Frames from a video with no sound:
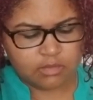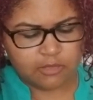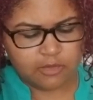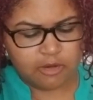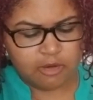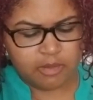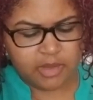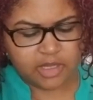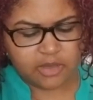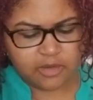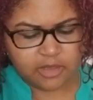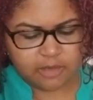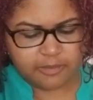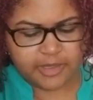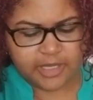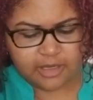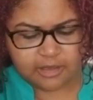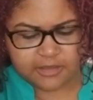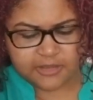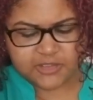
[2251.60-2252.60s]
What will my Queen of
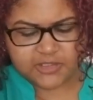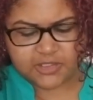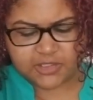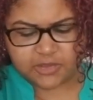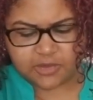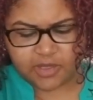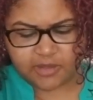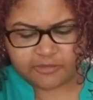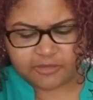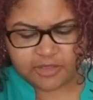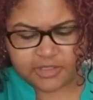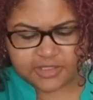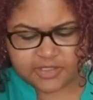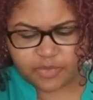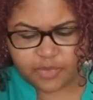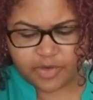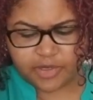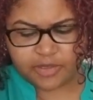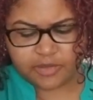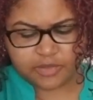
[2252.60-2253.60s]
Pentacles do after this
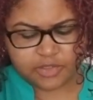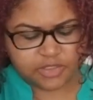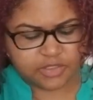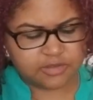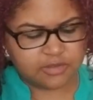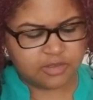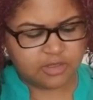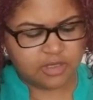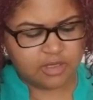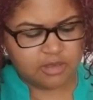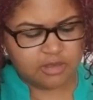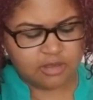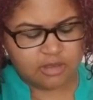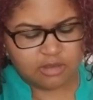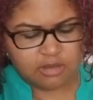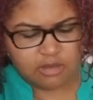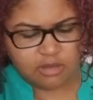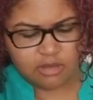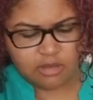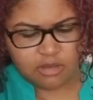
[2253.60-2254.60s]
approach?
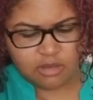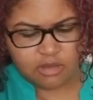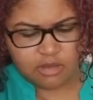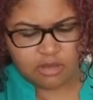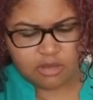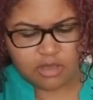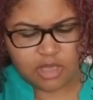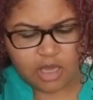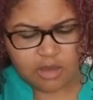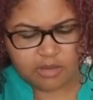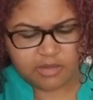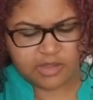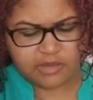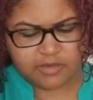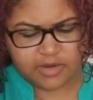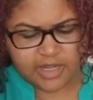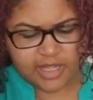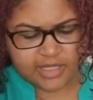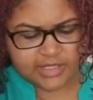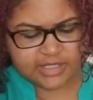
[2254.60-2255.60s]
How will they
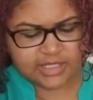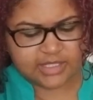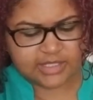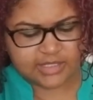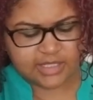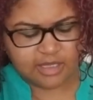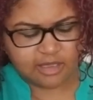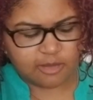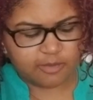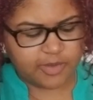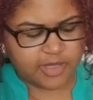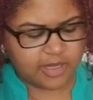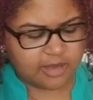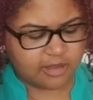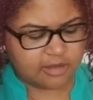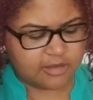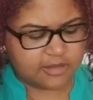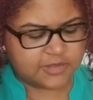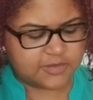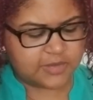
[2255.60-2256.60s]
react to this King of
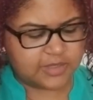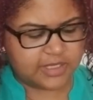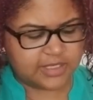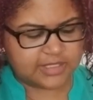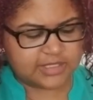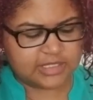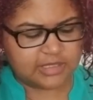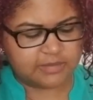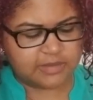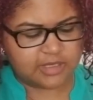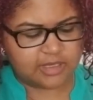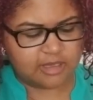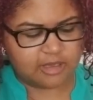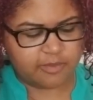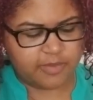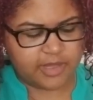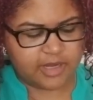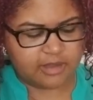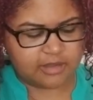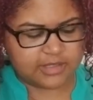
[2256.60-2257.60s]
Pentacles? Will they accept the King
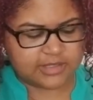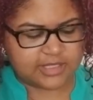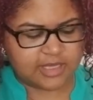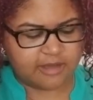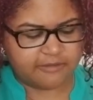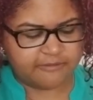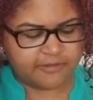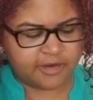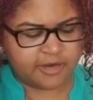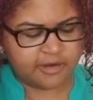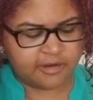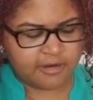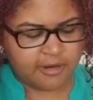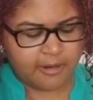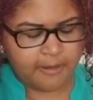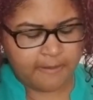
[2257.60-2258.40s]
of Pentacles offer?